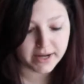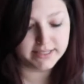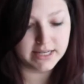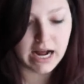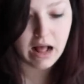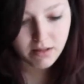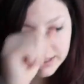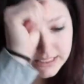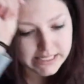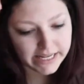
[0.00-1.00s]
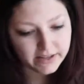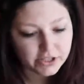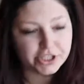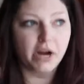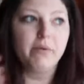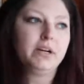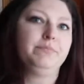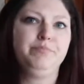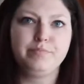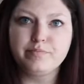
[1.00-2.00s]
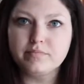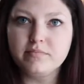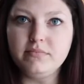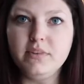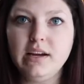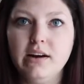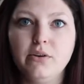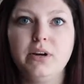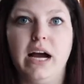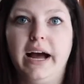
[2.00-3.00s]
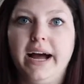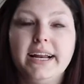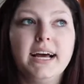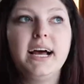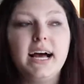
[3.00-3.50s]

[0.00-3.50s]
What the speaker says: one. How long does it take you to shower? Oh god.